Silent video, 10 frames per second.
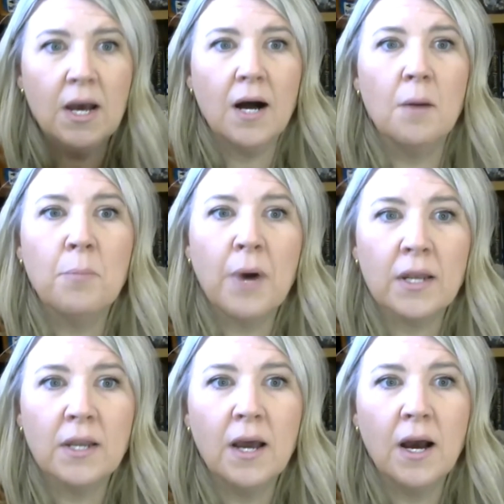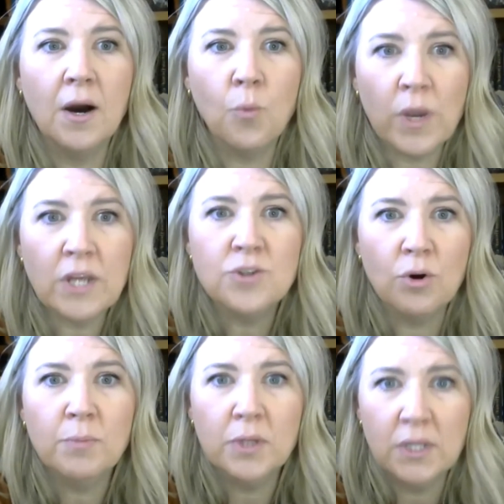But we
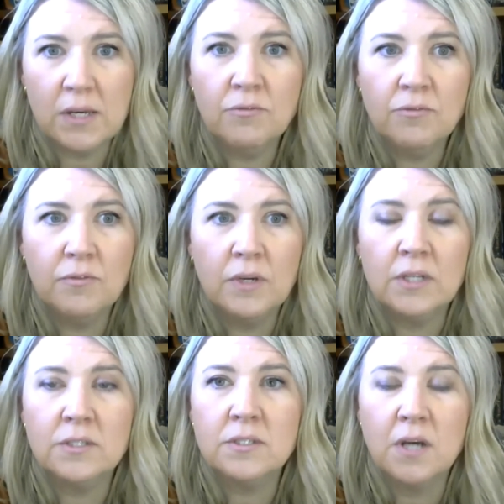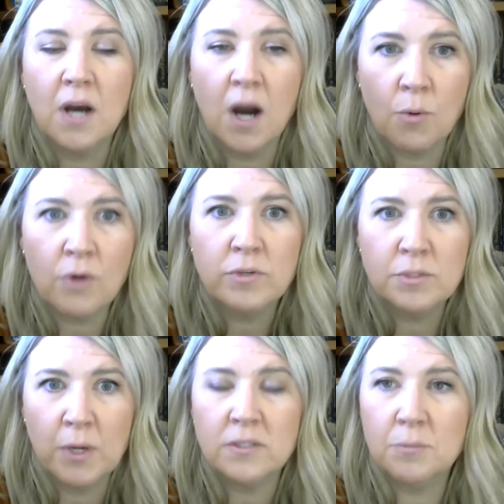don't believe it is our
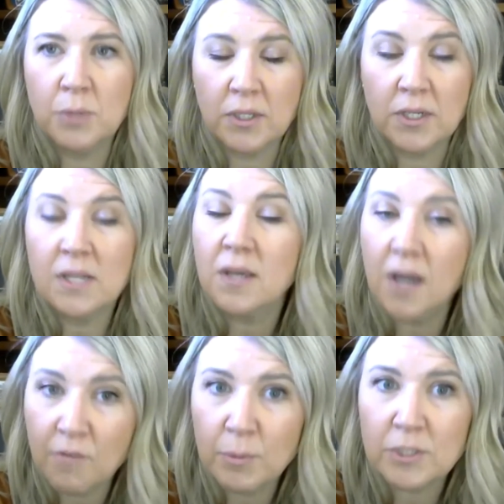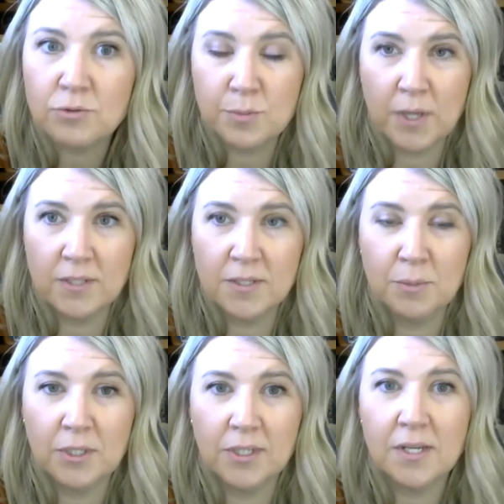responsibility, the government's
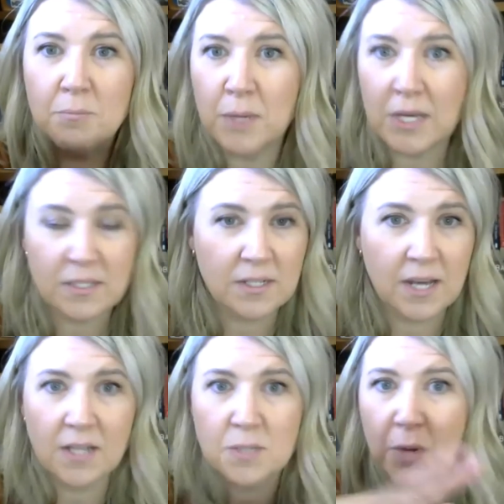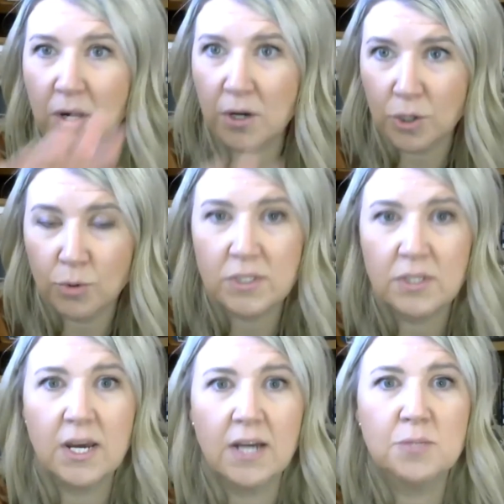responsibility, me as a taxpayer, you as a
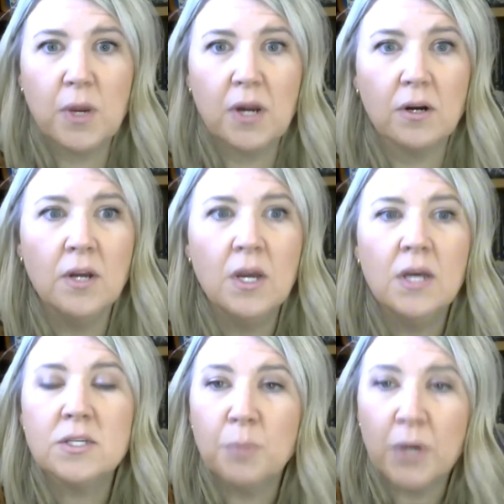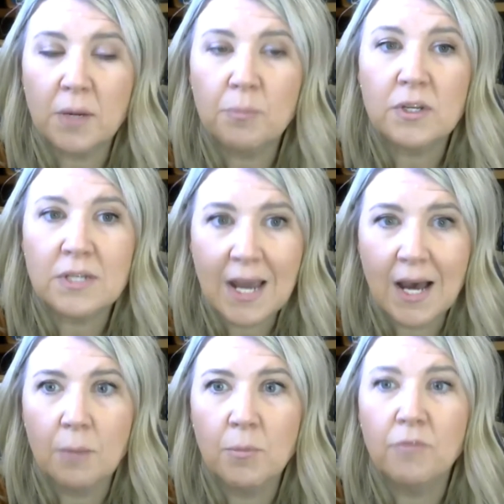taxpayer, to pick up the
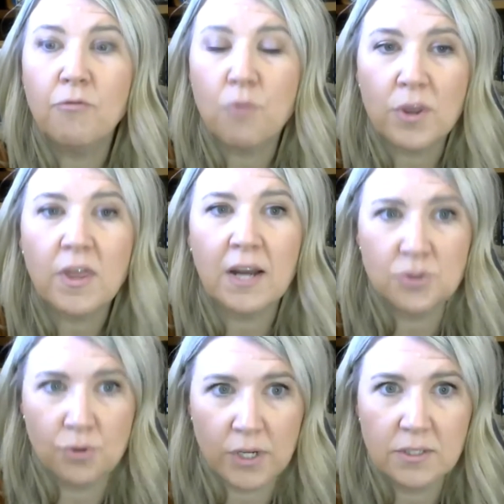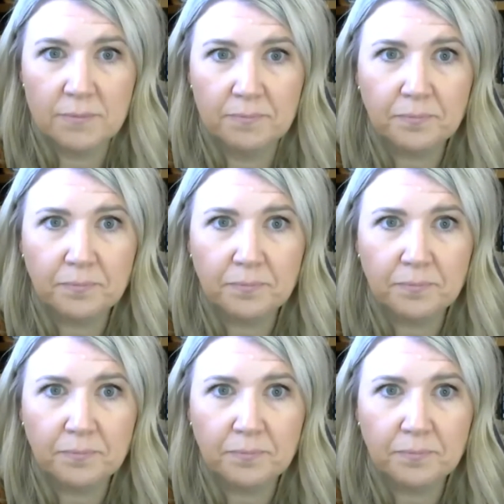tab for that choice.